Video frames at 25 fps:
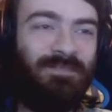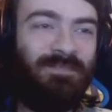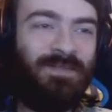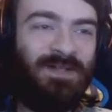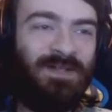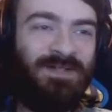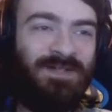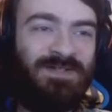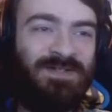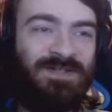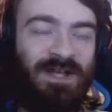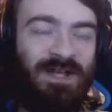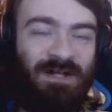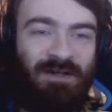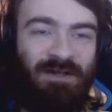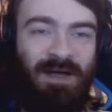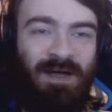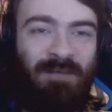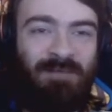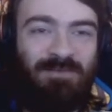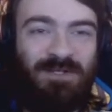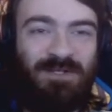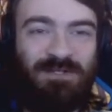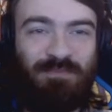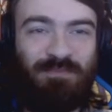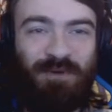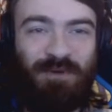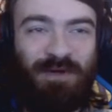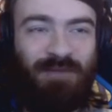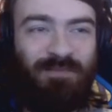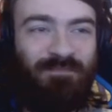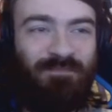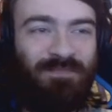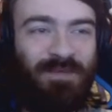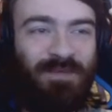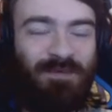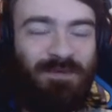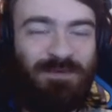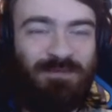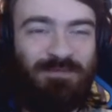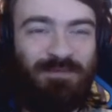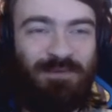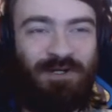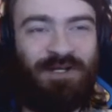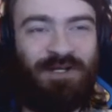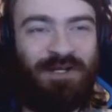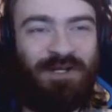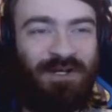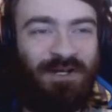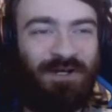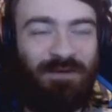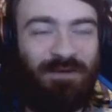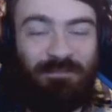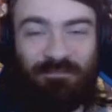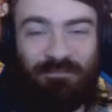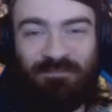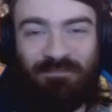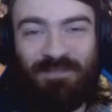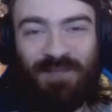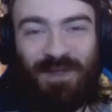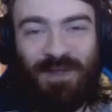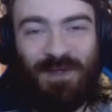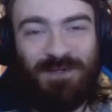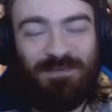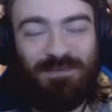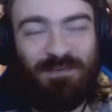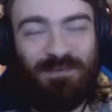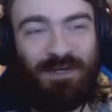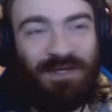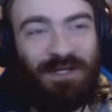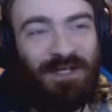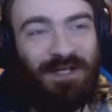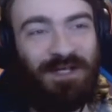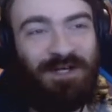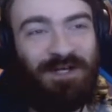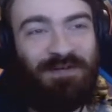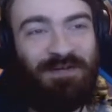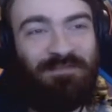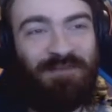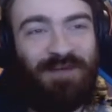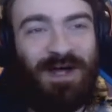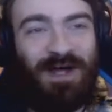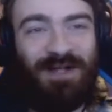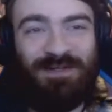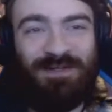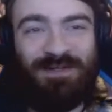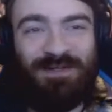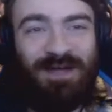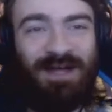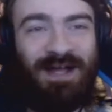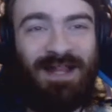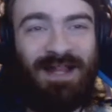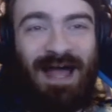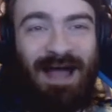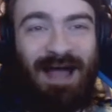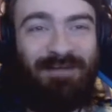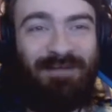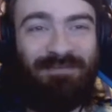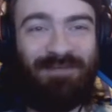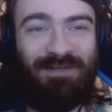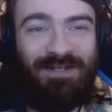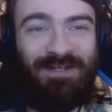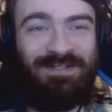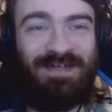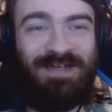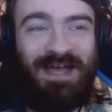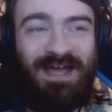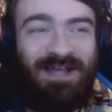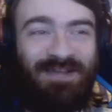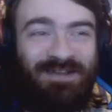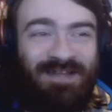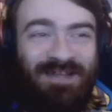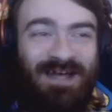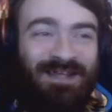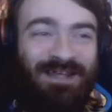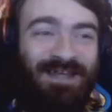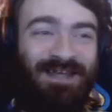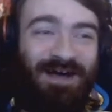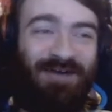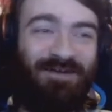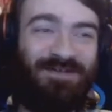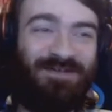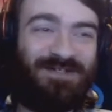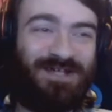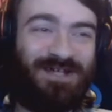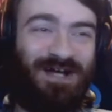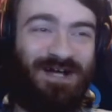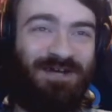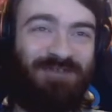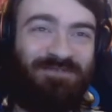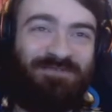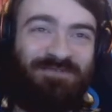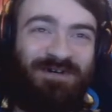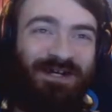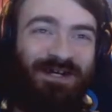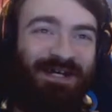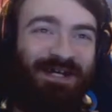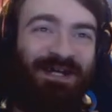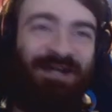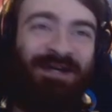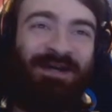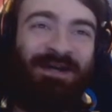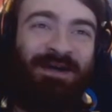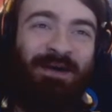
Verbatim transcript: Still, up to this point, it was pretty good. It was pretty good. I'll, I'll happily take that. That was kind of funny.